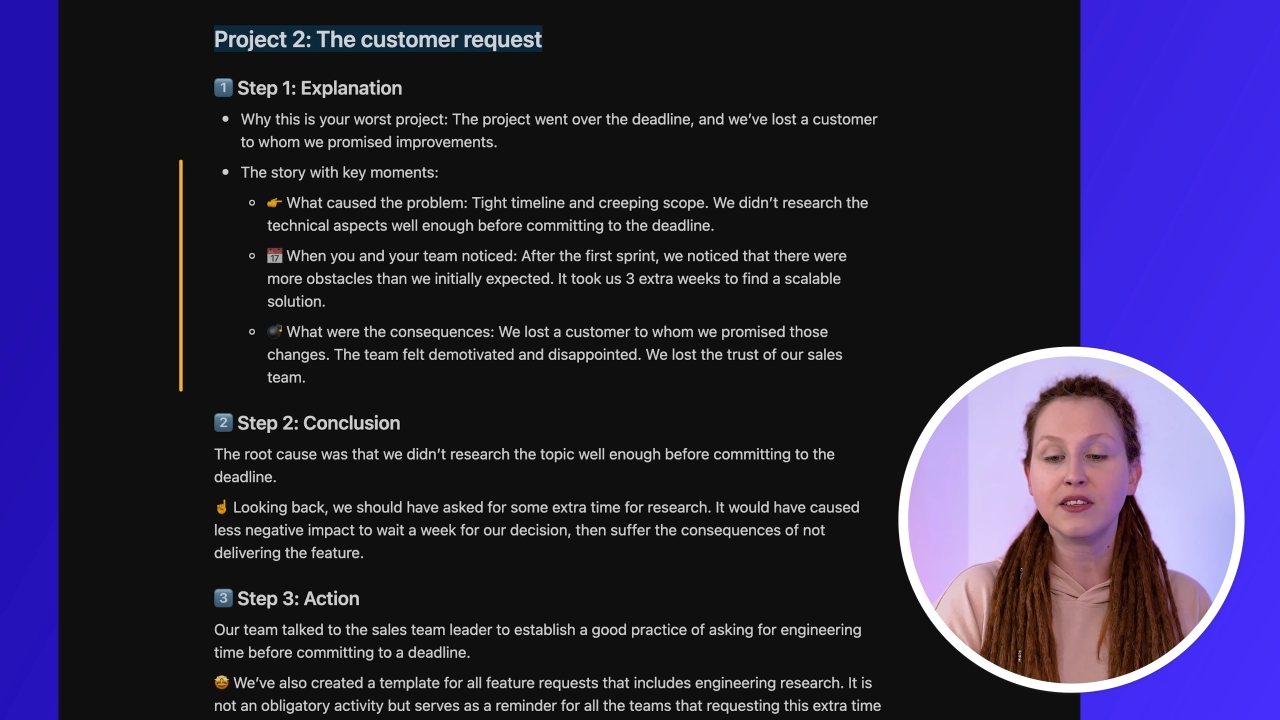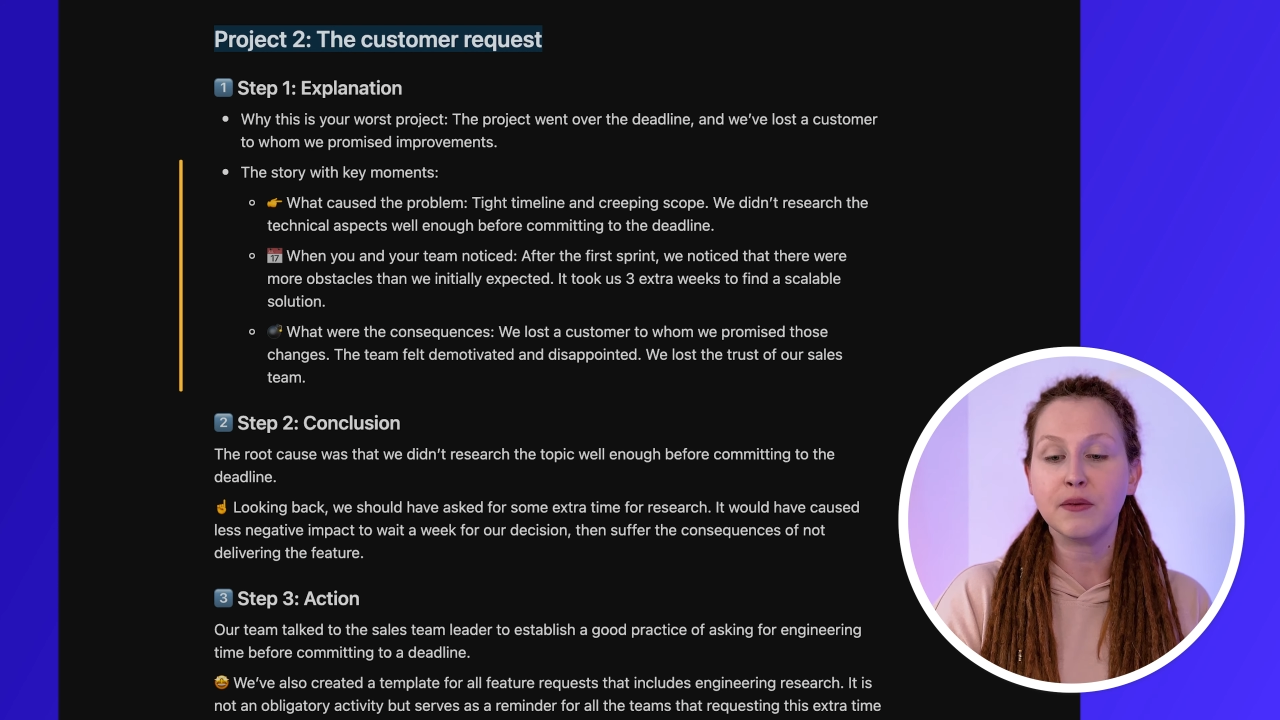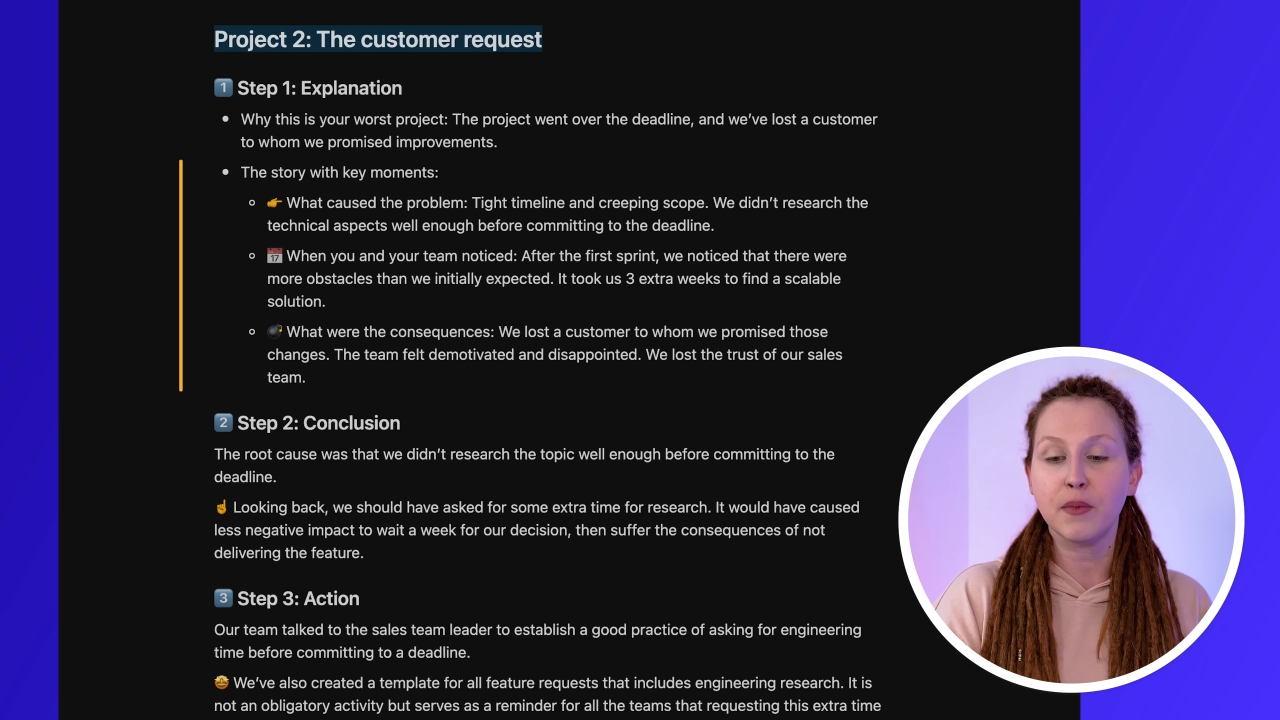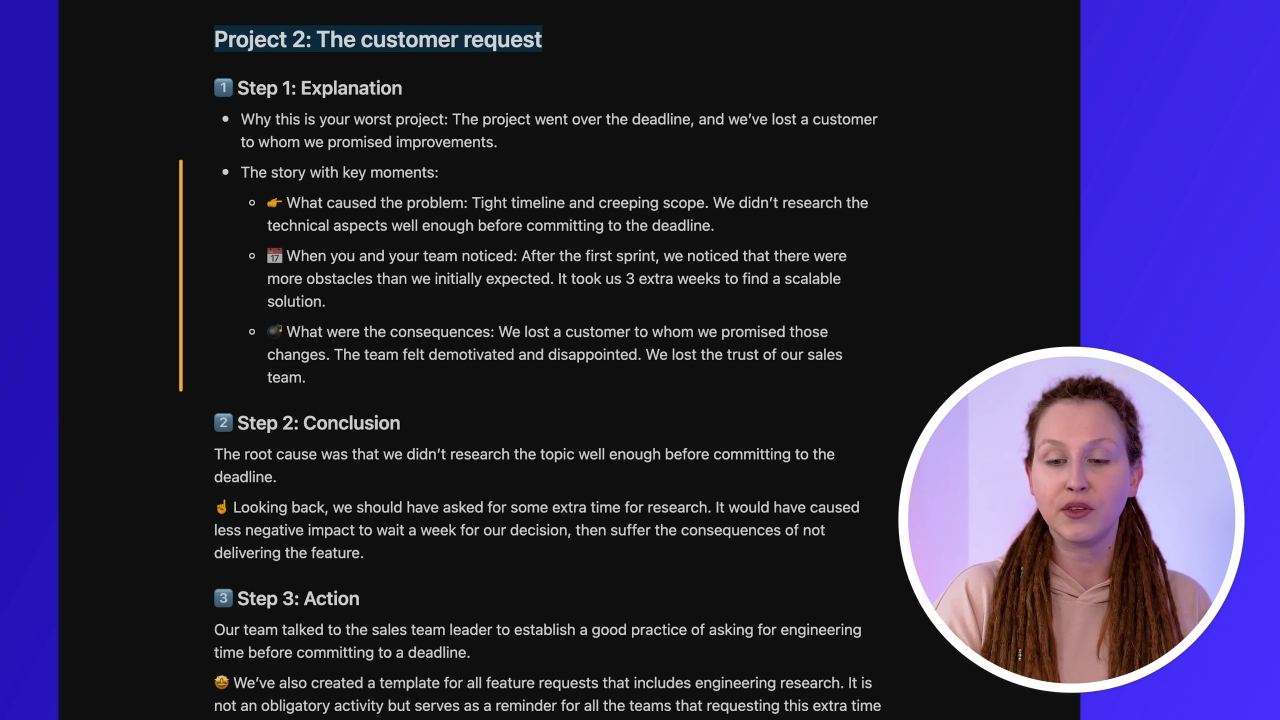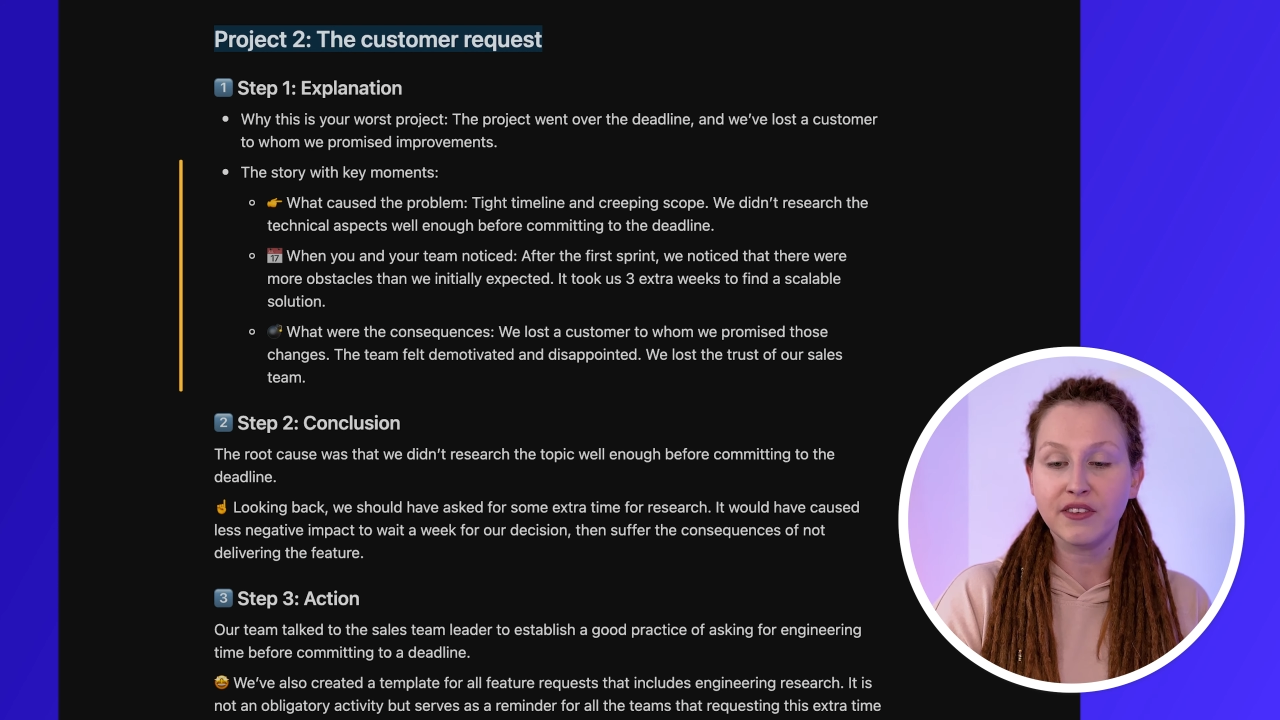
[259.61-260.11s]

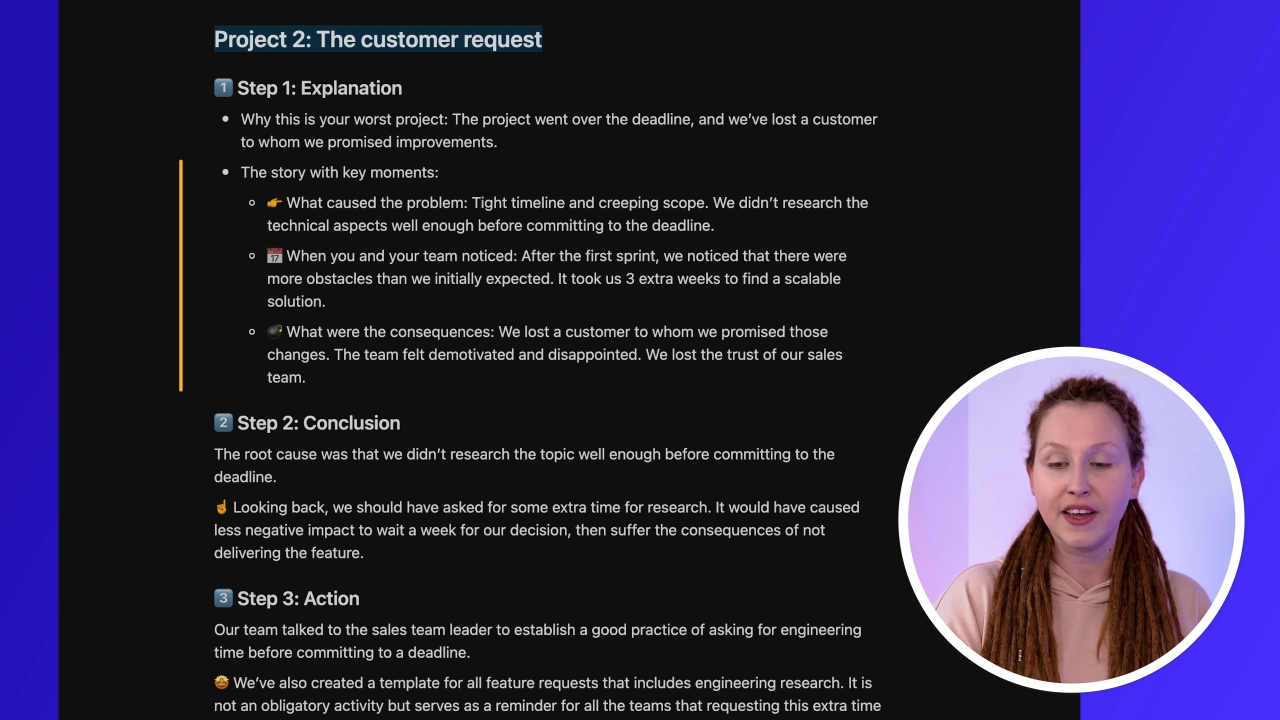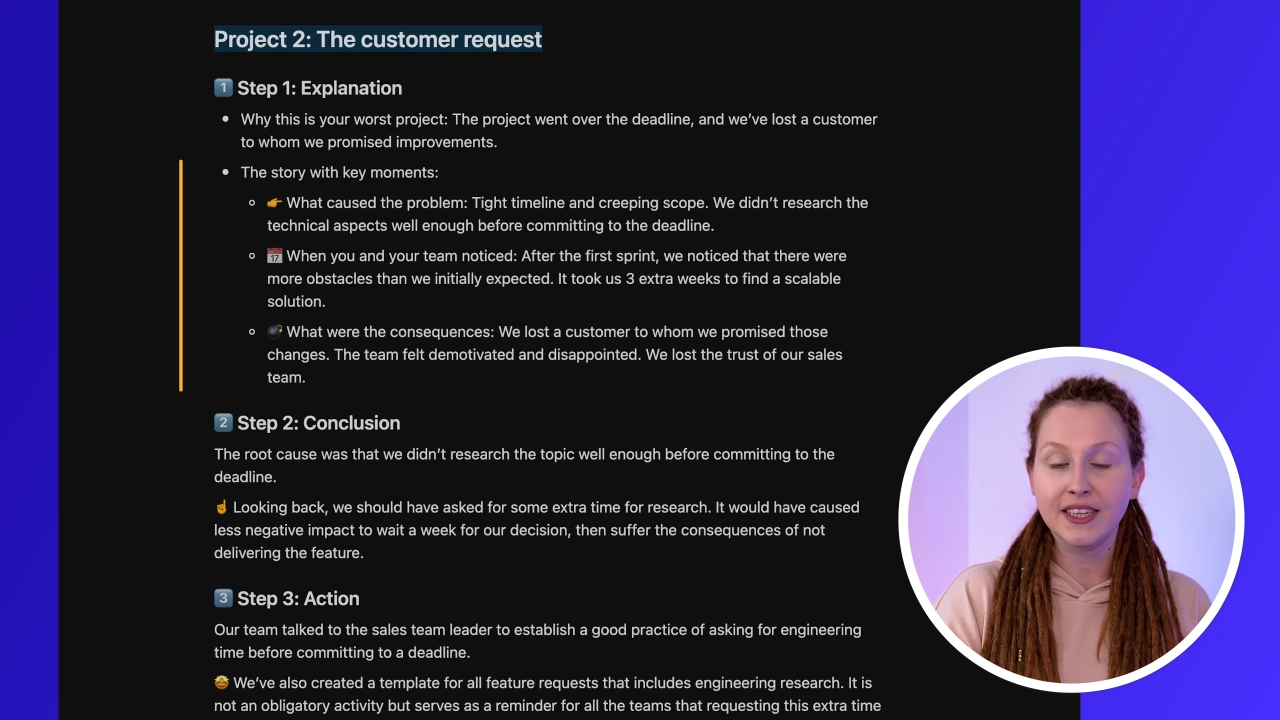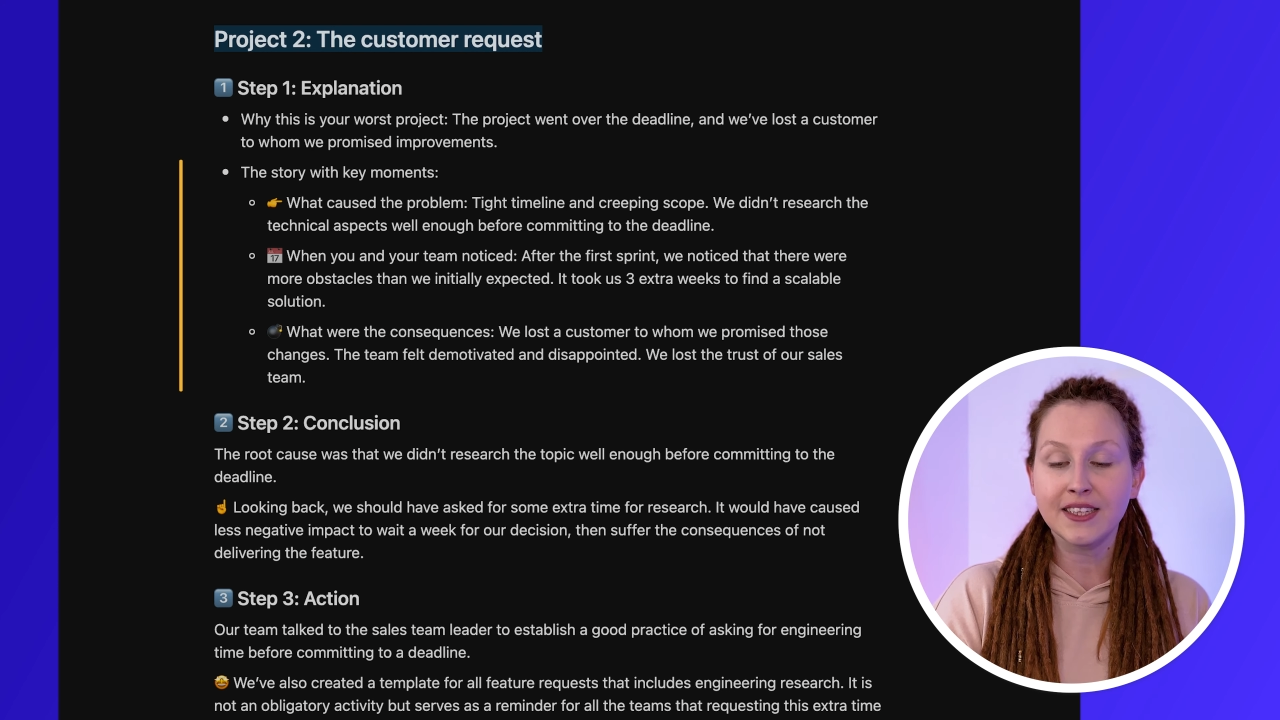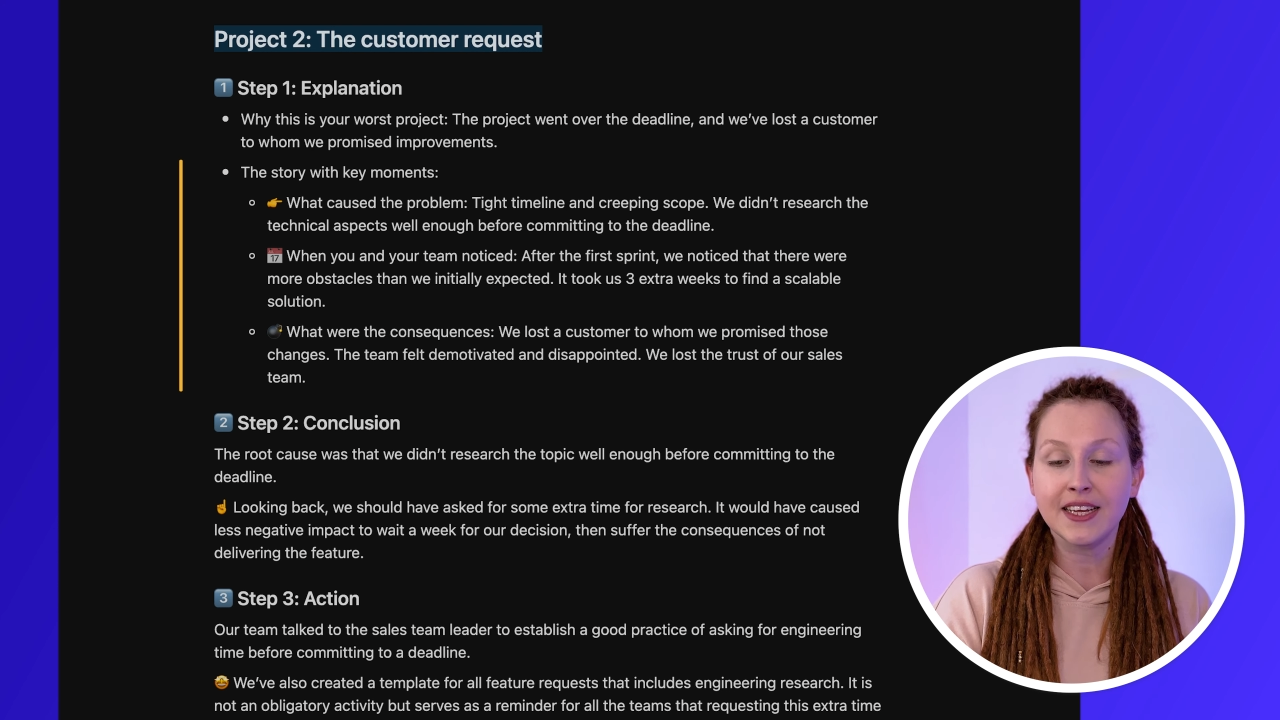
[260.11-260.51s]
demotivated